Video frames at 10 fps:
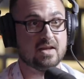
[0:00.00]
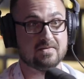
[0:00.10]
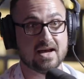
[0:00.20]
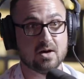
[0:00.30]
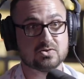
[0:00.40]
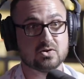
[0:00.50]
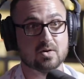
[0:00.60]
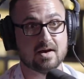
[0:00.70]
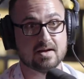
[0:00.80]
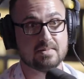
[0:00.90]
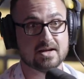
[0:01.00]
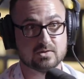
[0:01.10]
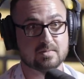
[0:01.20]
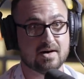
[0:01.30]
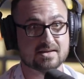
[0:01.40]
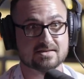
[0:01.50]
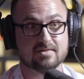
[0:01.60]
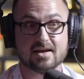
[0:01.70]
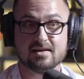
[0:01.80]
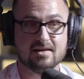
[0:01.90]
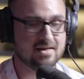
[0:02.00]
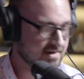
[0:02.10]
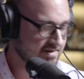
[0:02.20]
If it helps you or paints you in a positive light,